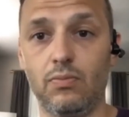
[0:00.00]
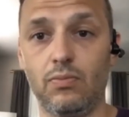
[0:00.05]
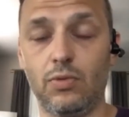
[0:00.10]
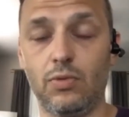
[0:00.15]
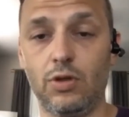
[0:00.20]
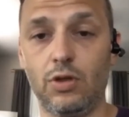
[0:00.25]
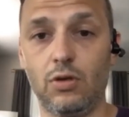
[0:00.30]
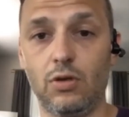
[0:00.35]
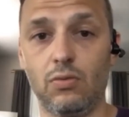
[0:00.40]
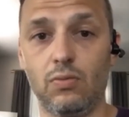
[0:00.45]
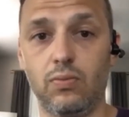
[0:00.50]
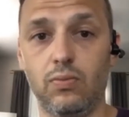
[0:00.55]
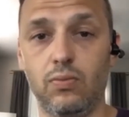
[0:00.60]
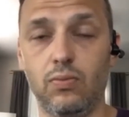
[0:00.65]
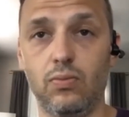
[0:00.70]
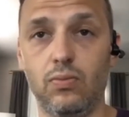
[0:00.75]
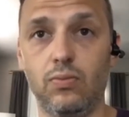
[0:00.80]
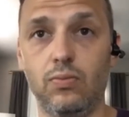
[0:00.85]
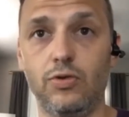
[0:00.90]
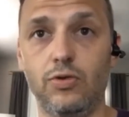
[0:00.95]
you know,
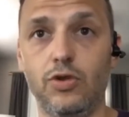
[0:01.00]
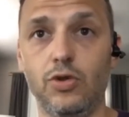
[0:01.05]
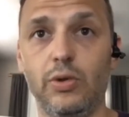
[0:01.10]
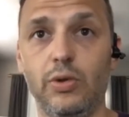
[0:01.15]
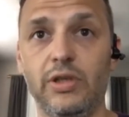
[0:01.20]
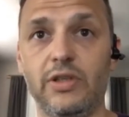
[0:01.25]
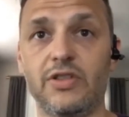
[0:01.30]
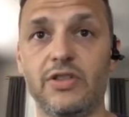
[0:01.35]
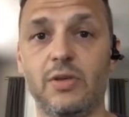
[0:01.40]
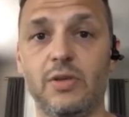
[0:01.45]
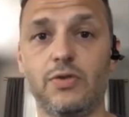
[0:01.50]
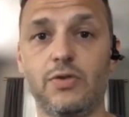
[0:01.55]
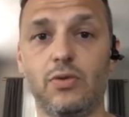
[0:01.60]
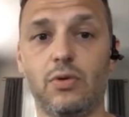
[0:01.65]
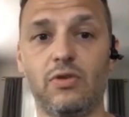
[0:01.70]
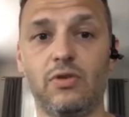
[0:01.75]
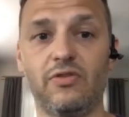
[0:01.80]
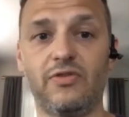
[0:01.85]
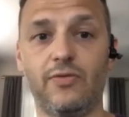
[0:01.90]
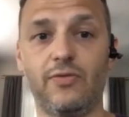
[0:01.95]
doing some
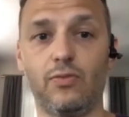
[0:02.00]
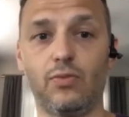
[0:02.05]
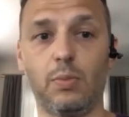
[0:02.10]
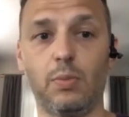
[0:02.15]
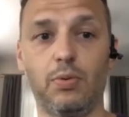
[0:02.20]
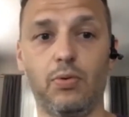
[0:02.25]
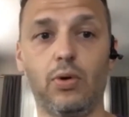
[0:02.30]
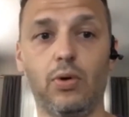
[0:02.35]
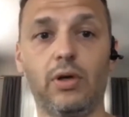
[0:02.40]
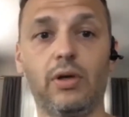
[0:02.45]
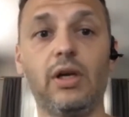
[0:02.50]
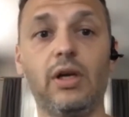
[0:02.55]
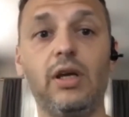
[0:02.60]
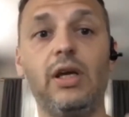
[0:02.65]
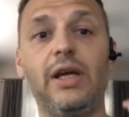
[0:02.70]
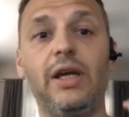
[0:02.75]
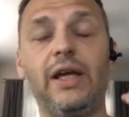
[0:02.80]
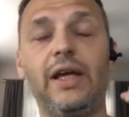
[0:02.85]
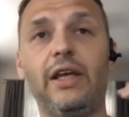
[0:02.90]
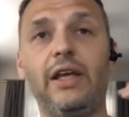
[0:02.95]
sort of report.
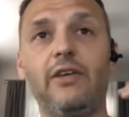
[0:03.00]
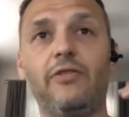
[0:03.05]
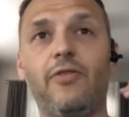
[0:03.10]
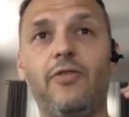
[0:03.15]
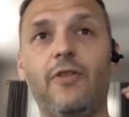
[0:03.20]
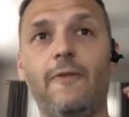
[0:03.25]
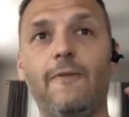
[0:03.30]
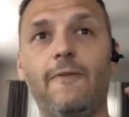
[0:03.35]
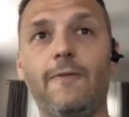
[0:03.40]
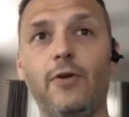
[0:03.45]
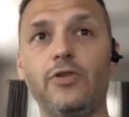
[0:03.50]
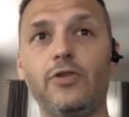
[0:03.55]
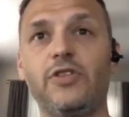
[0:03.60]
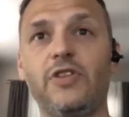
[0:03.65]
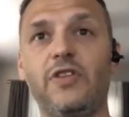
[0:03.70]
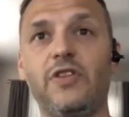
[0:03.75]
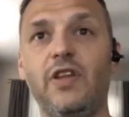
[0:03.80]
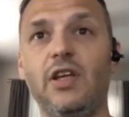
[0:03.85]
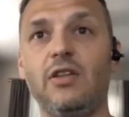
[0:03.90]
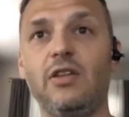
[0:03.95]
If the first
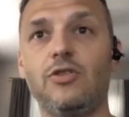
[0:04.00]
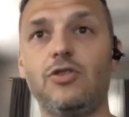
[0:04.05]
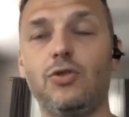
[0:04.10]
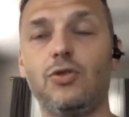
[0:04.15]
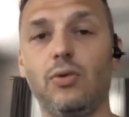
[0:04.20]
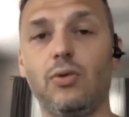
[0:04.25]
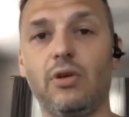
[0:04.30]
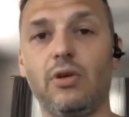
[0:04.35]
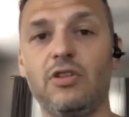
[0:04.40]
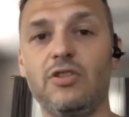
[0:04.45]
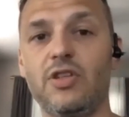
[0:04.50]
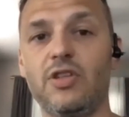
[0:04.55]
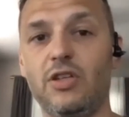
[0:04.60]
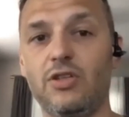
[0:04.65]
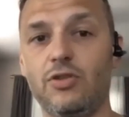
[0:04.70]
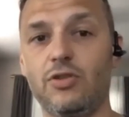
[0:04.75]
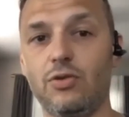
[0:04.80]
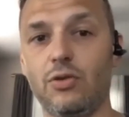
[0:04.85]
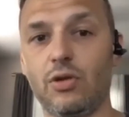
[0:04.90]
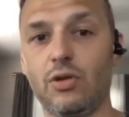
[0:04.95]
thing that your
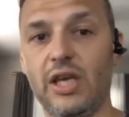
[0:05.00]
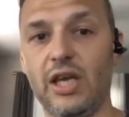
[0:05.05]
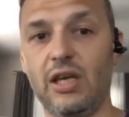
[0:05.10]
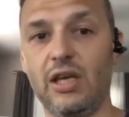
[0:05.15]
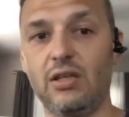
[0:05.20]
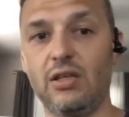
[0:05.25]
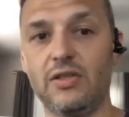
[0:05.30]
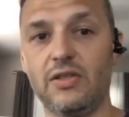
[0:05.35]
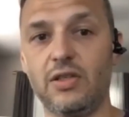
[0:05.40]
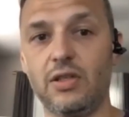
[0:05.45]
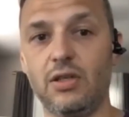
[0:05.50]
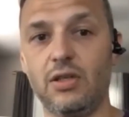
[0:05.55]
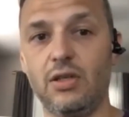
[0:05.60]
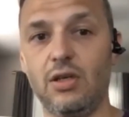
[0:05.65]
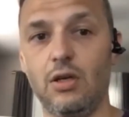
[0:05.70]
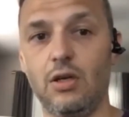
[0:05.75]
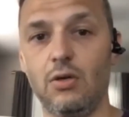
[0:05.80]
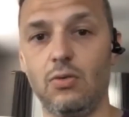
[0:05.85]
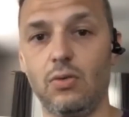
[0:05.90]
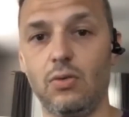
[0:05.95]
organization, your candidacy,
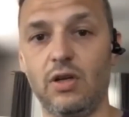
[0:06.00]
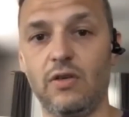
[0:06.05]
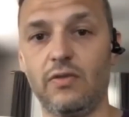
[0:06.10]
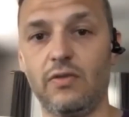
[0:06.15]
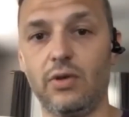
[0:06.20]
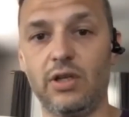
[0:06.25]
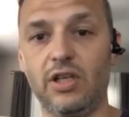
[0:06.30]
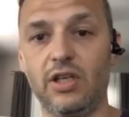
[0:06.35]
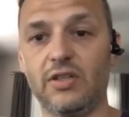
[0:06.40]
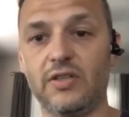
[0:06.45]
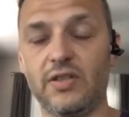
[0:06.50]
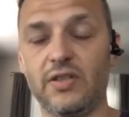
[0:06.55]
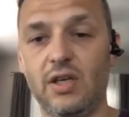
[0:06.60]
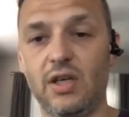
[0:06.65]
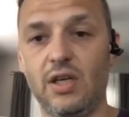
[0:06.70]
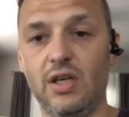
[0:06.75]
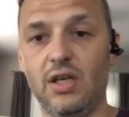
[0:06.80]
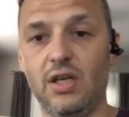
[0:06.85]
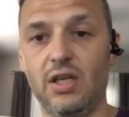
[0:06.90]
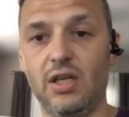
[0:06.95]
whatever it is,
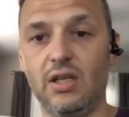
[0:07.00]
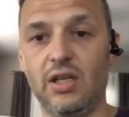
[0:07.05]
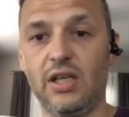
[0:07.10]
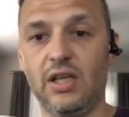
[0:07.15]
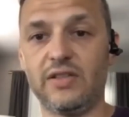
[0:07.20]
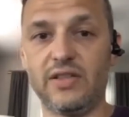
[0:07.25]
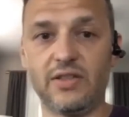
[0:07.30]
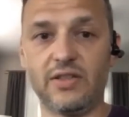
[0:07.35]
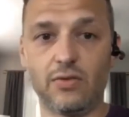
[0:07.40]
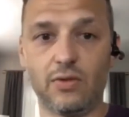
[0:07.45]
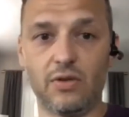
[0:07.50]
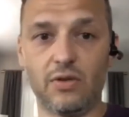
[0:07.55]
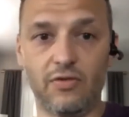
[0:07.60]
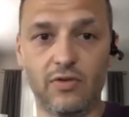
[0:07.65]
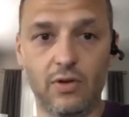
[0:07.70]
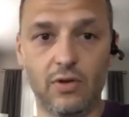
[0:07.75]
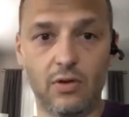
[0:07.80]
isn't sort of